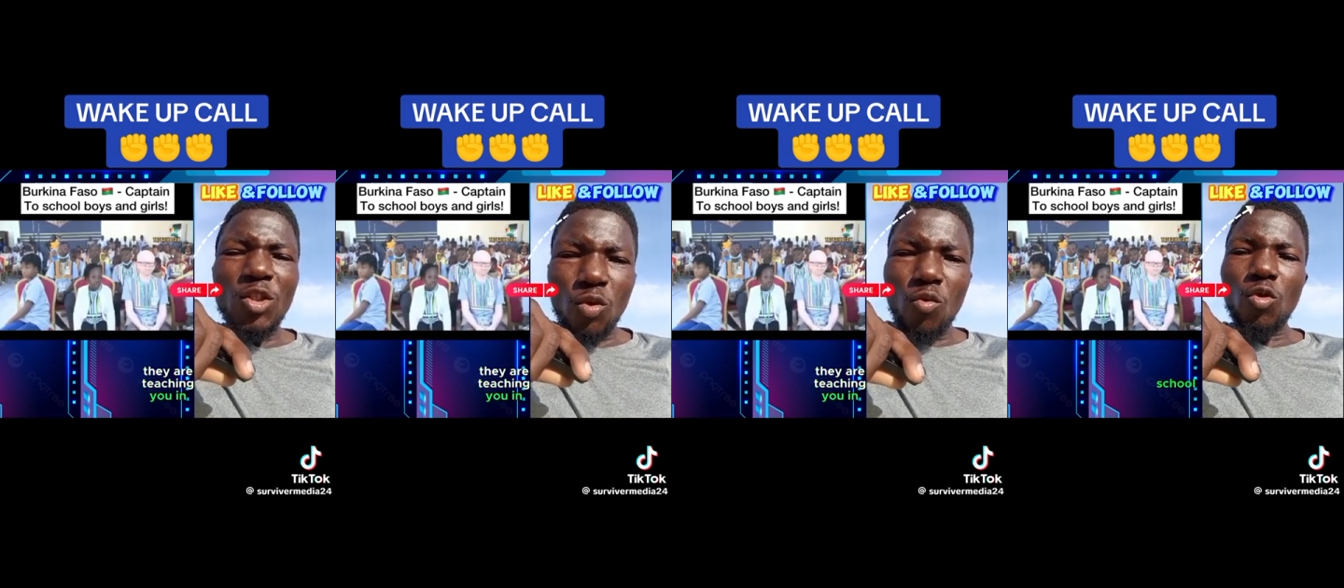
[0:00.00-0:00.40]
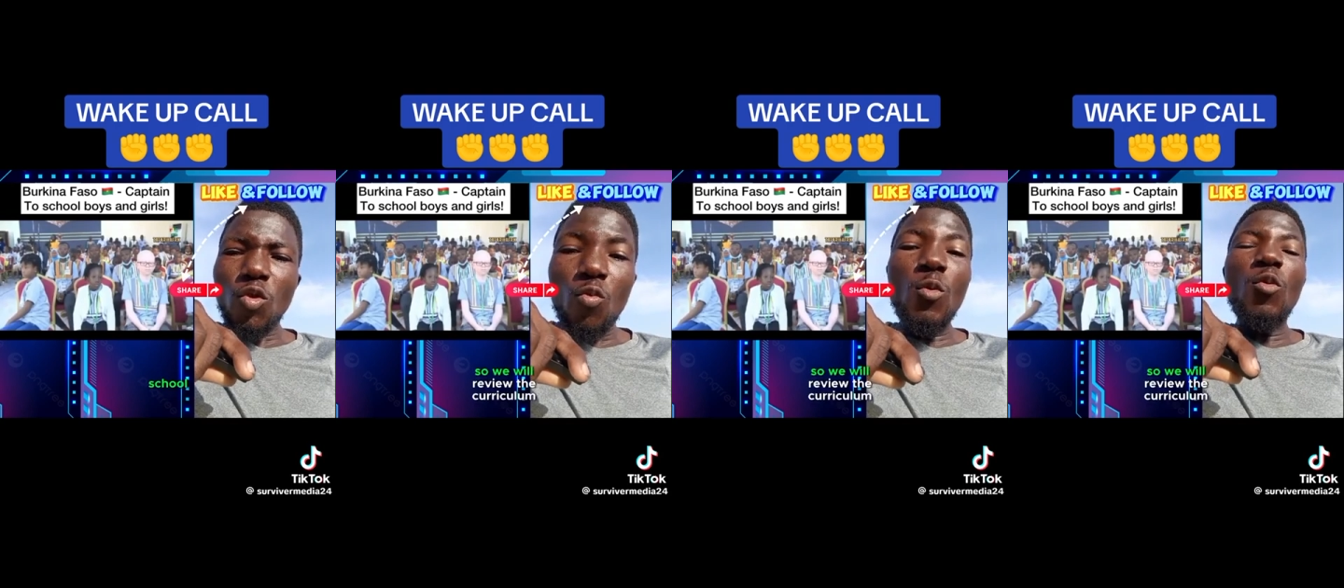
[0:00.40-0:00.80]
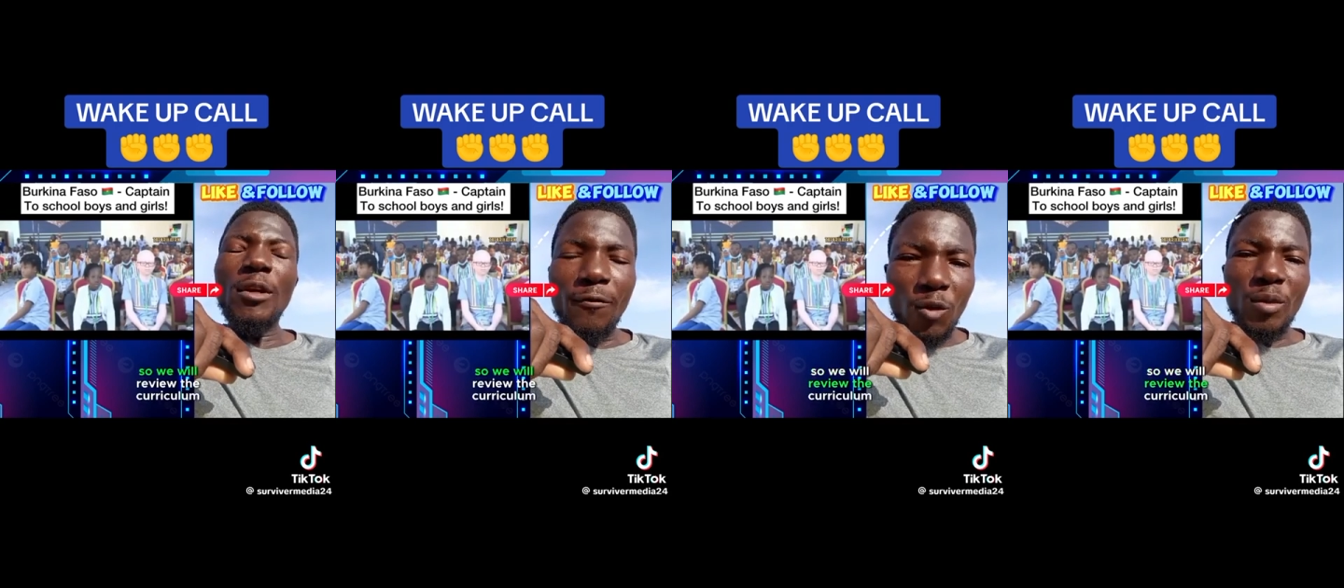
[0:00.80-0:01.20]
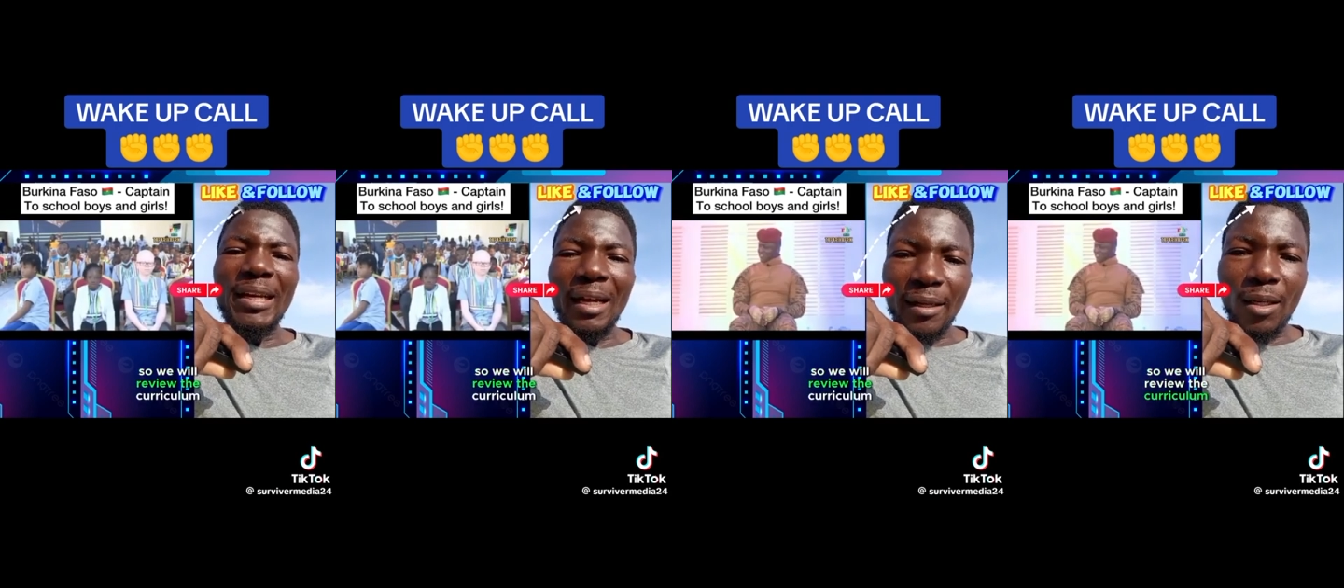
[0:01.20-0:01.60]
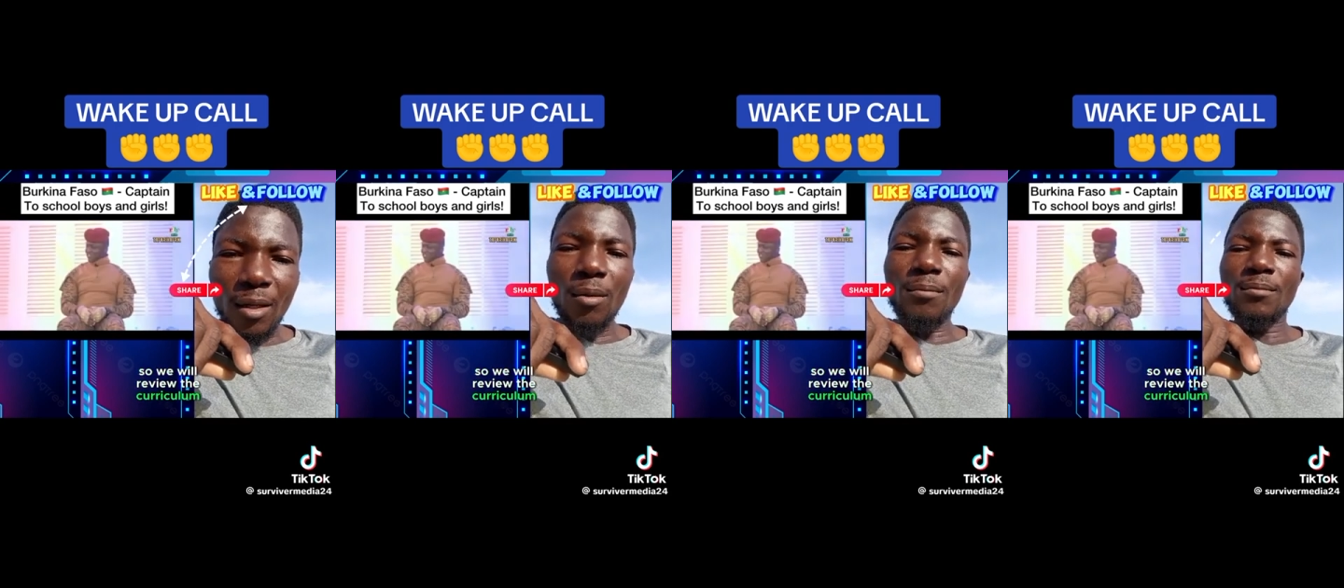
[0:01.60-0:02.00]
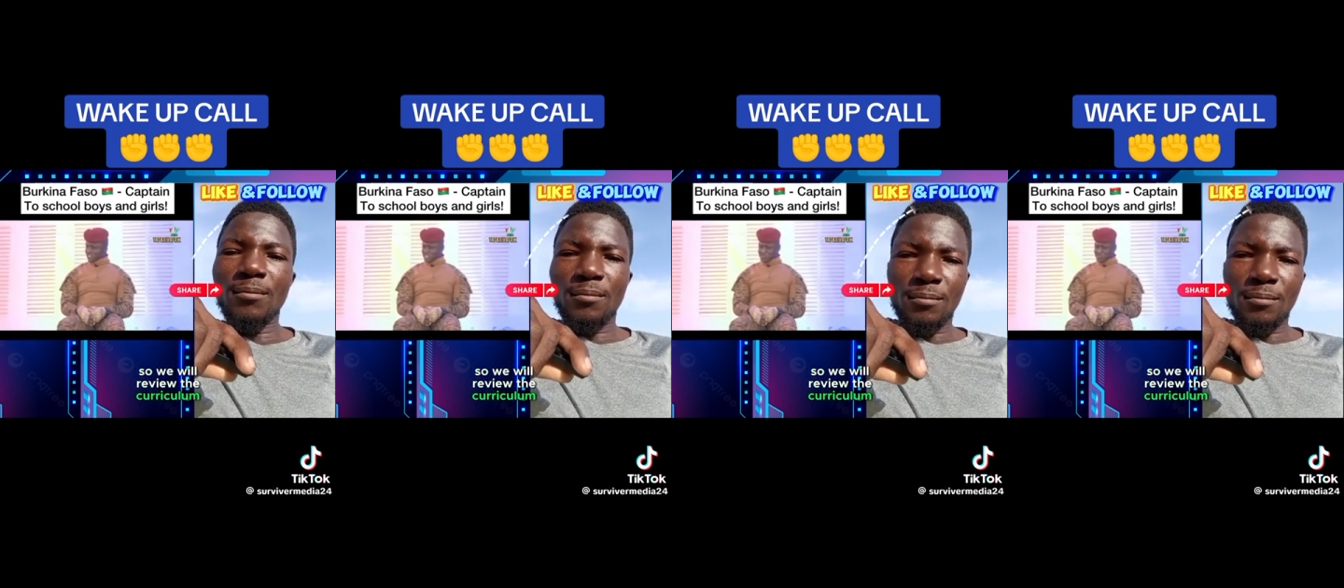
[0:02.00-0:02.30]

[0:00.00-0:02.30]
in school, so we will review the curriculum.